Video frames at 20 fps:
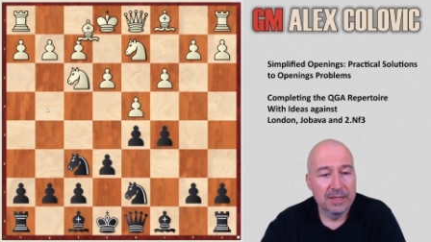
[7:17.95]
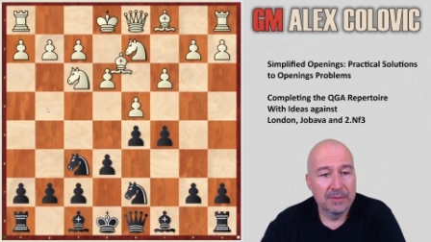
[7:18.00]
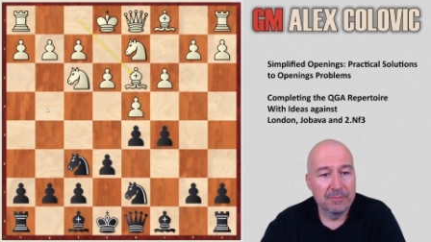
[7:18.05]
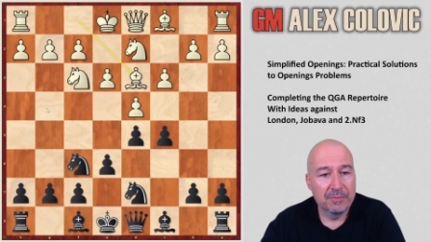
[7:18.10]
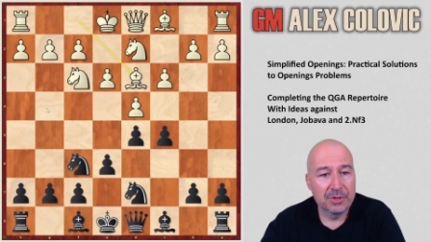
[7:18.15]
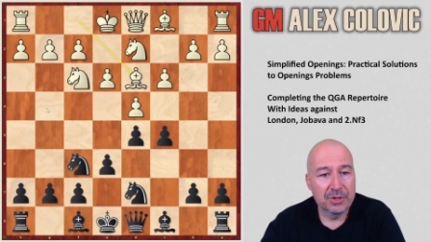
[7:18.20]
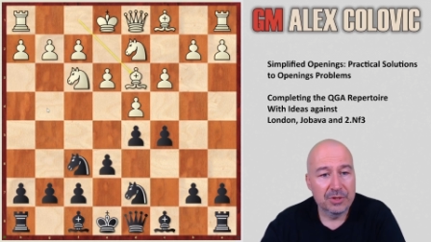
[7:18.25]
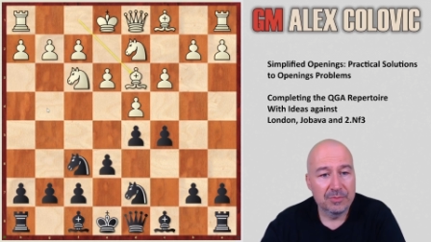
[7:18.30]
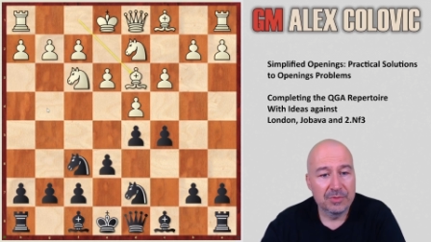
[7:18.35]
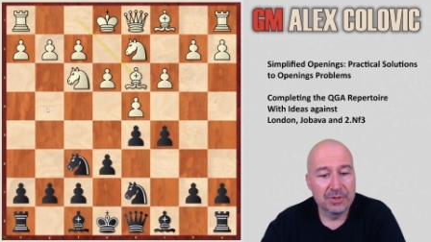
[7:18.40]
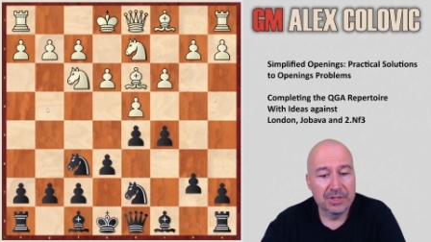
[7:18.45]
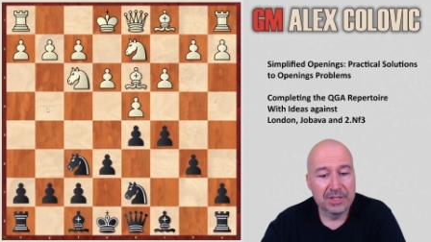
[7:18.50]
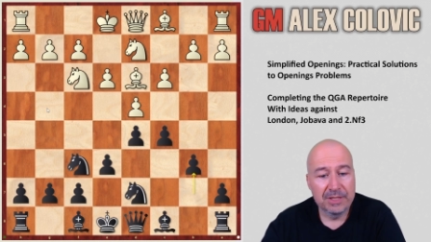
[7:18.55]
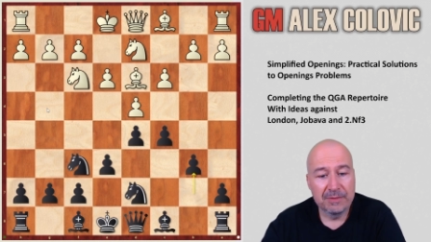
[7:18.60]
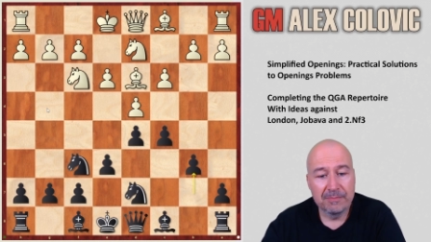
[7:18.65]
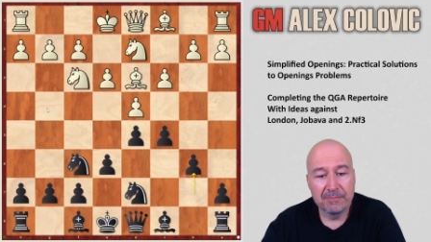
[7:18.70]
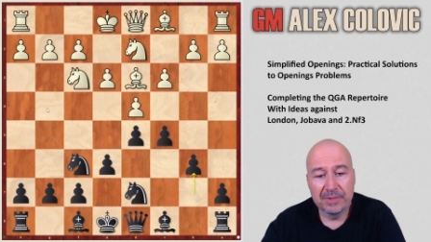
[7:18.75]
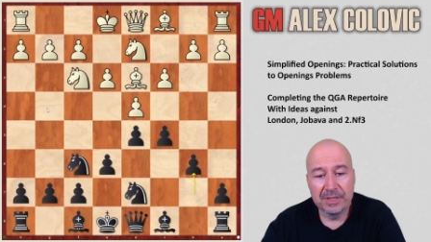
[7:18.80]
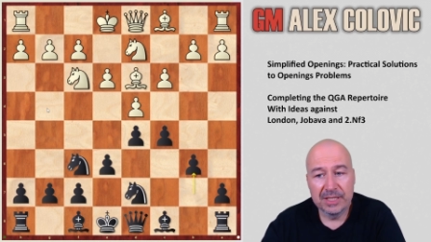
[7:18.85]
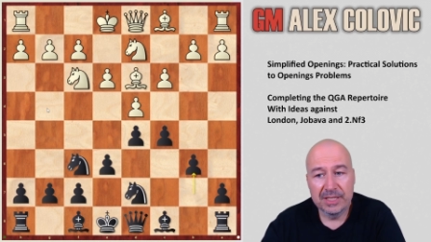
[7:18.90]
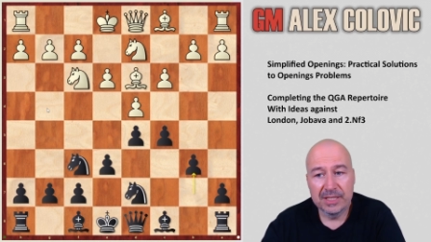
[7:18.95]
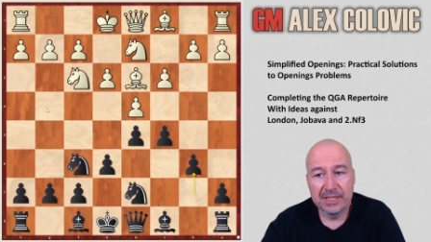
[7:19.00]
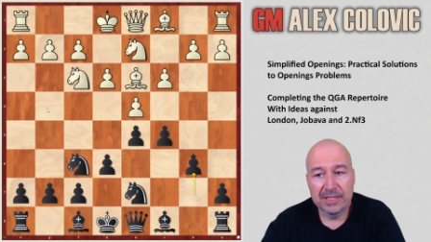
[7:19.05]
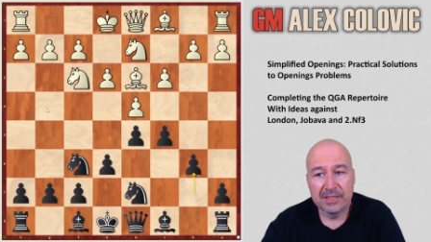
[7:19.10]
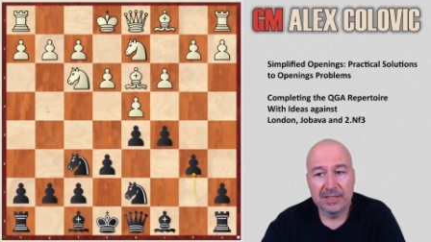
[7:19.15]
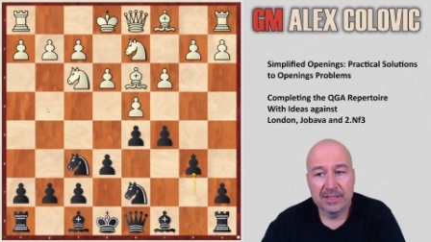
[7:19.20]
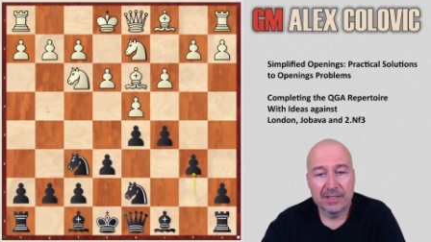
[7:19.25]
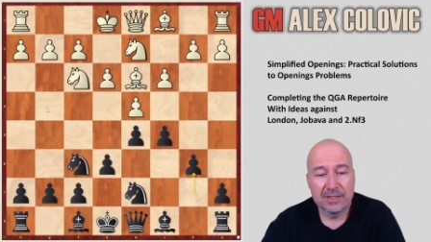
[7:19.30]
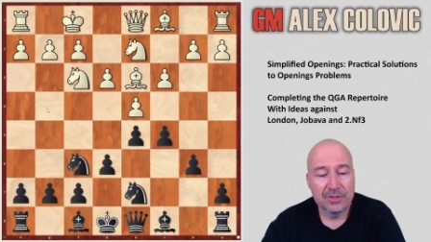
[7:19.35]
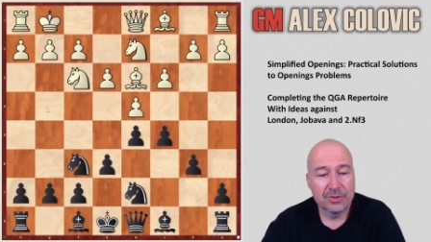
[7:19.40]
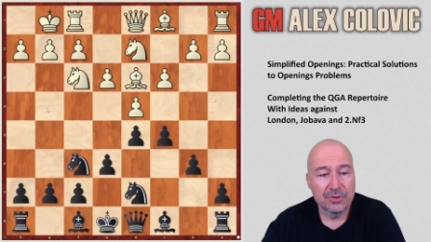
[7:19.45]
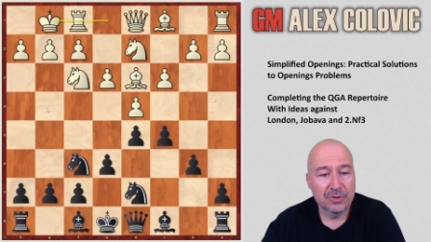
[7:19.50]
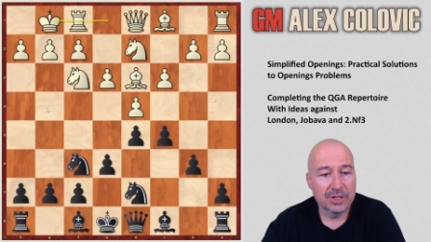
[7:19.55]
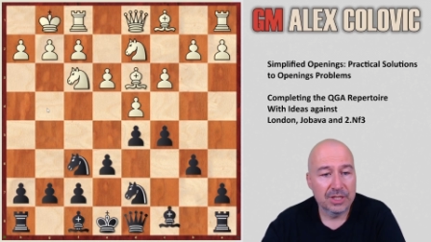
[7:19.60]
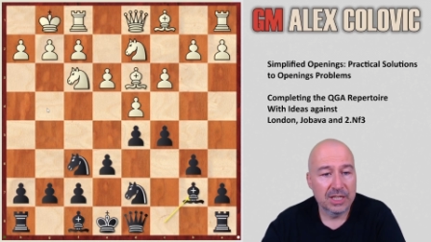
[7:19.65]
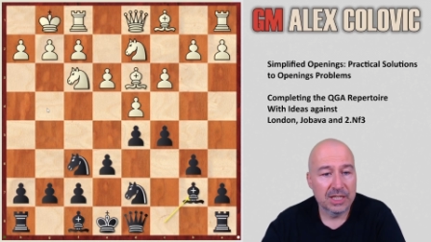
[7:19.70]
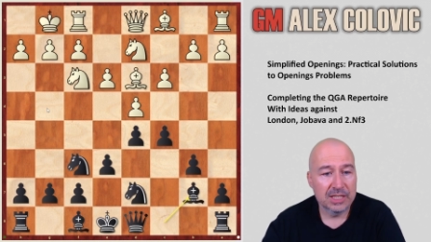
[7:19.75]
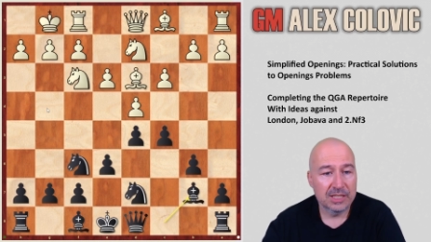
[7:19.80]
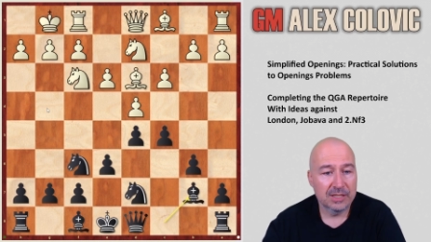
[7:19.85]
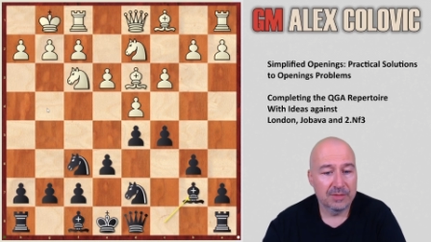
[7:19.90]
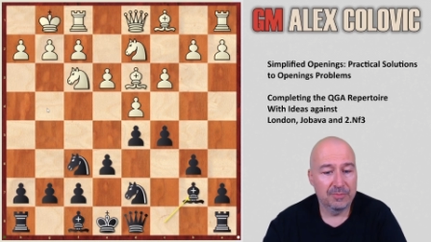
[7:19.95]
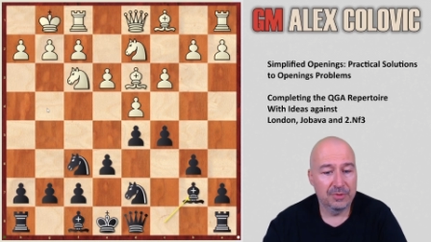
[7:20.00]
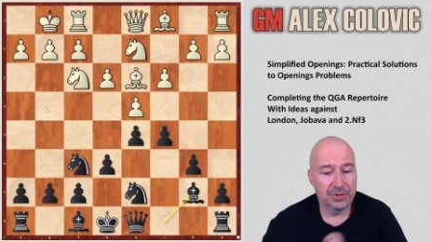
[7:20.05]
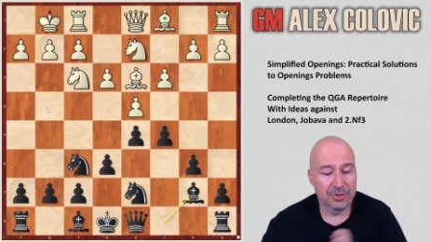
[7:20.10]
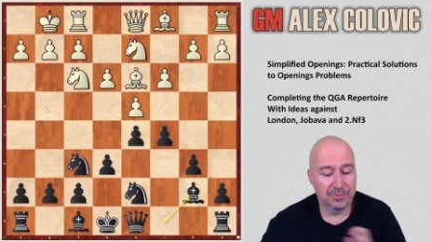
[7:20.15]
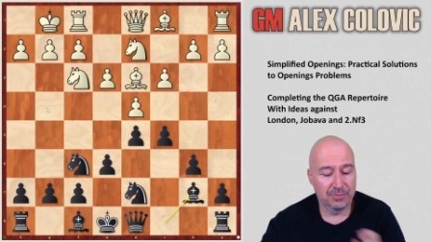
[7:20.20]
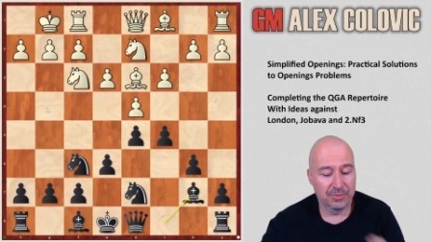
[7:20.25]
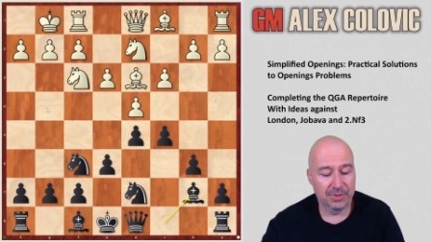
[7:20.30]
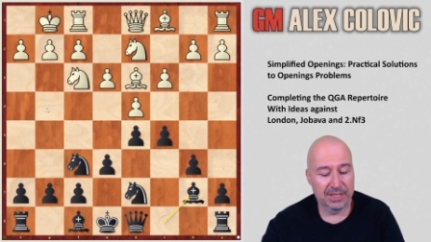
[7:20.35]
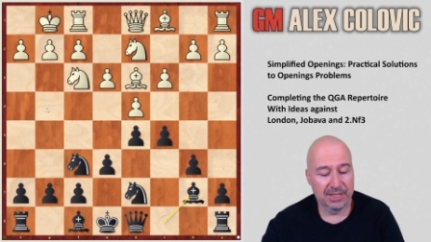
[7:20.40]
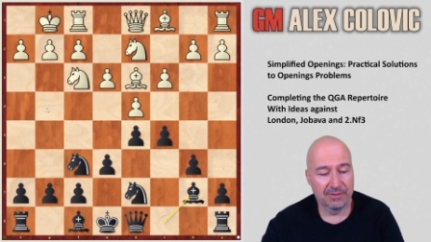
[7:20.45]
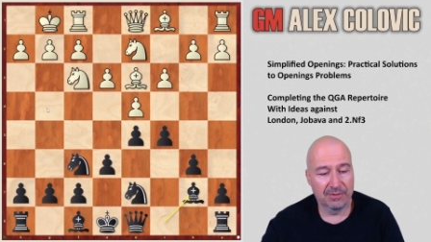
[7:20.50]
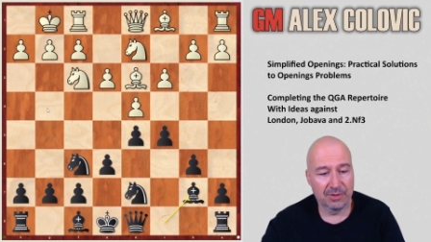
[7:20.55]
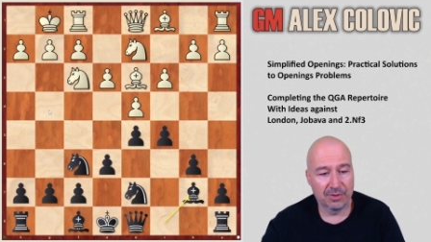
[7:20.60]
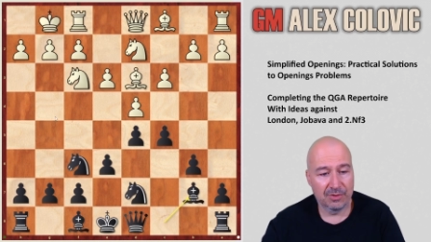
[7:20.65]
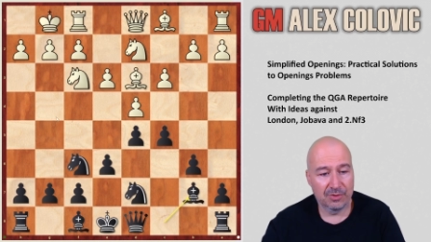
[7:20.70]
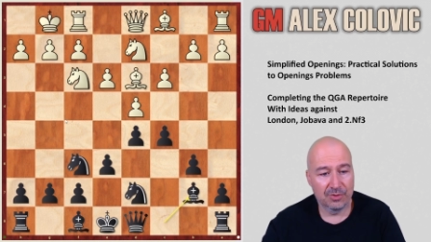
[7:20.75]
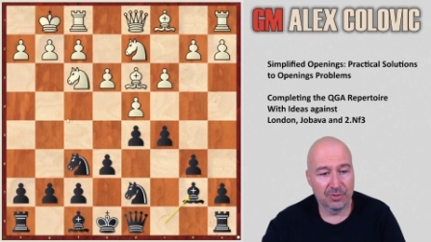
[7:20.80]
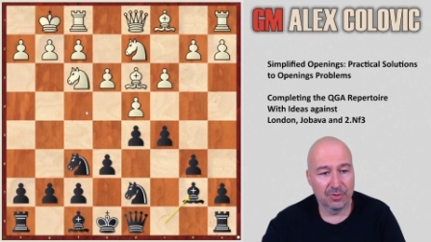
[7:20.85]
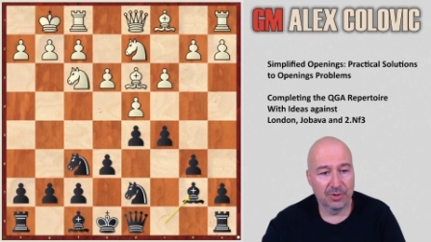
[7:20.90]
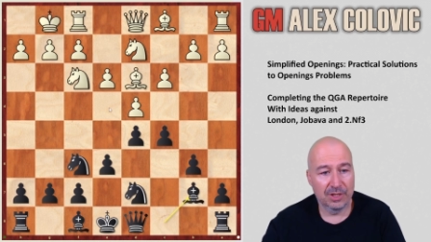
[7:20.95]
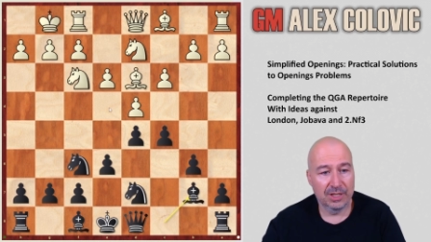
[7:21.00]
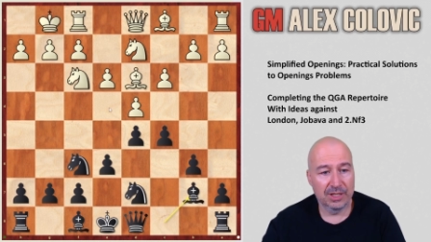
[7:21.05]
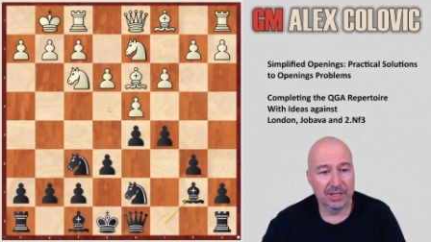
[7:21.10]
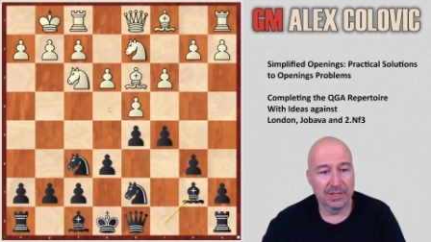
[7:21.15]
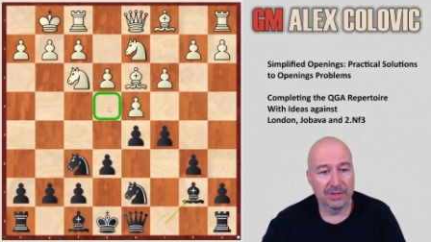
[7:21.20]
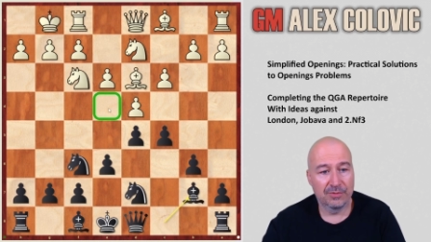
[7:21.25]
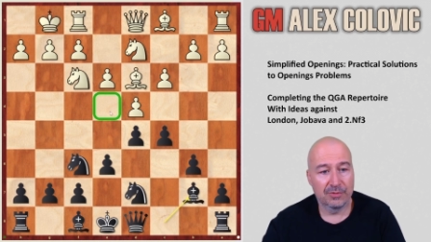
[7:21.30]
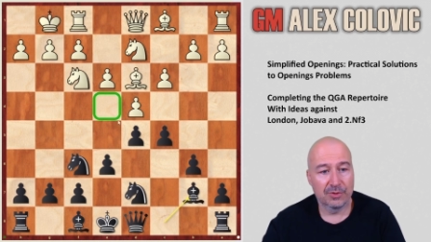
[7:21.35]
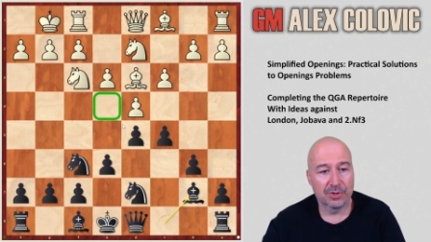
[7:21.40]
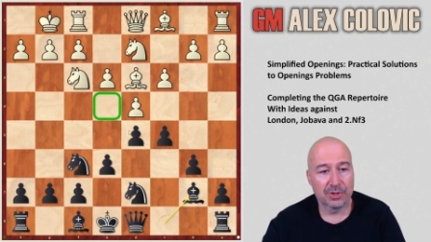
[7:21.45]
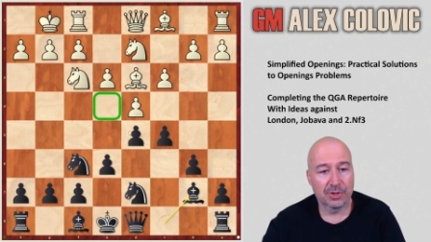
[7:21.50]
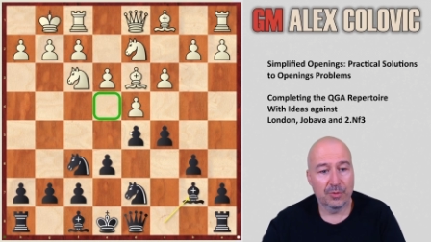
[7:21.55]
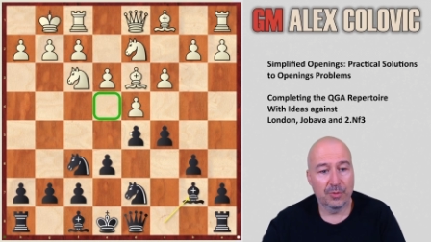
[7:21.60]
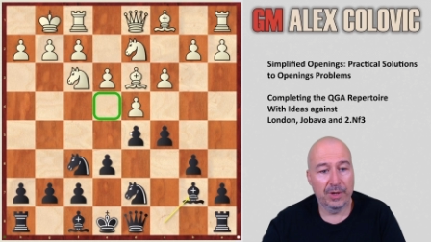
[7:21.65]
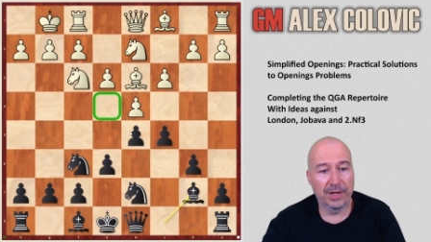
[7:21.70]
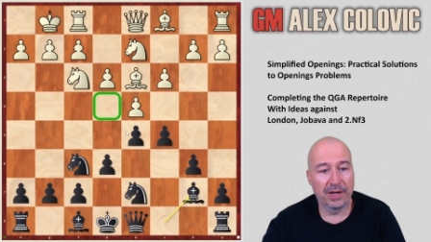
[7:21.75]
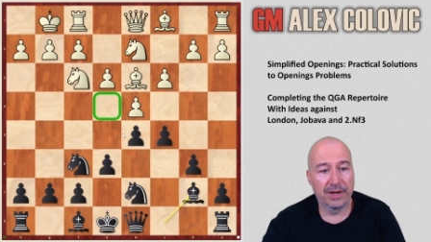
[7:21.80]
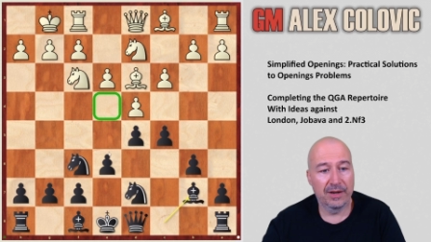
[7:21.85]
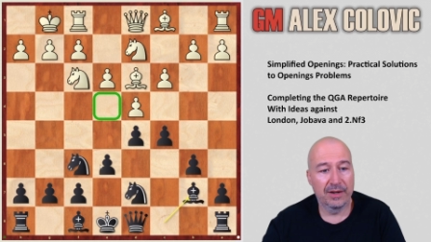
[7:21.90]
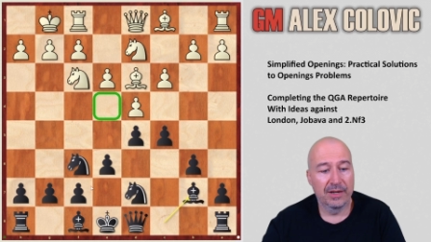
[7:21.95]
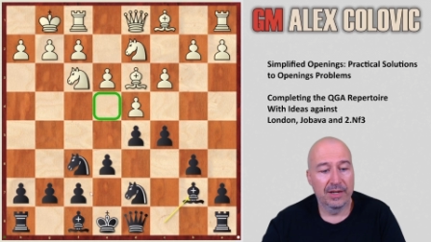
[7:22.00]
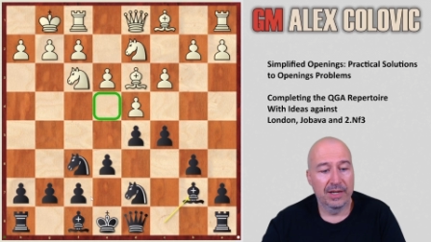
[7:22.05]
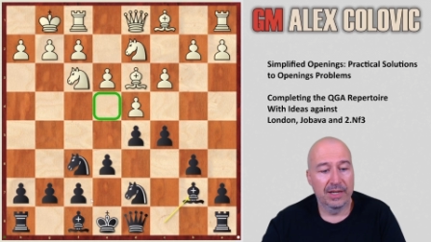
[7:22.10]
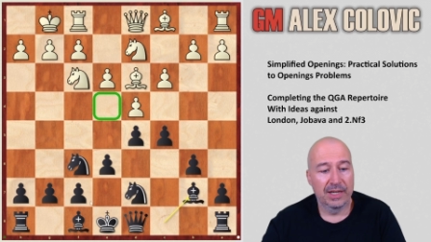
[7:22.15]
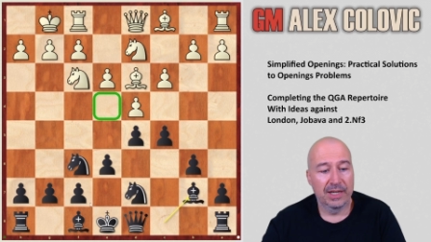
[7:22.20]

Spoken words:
bishop d3, b6, short castle, bishop b7, controlling the e4 square,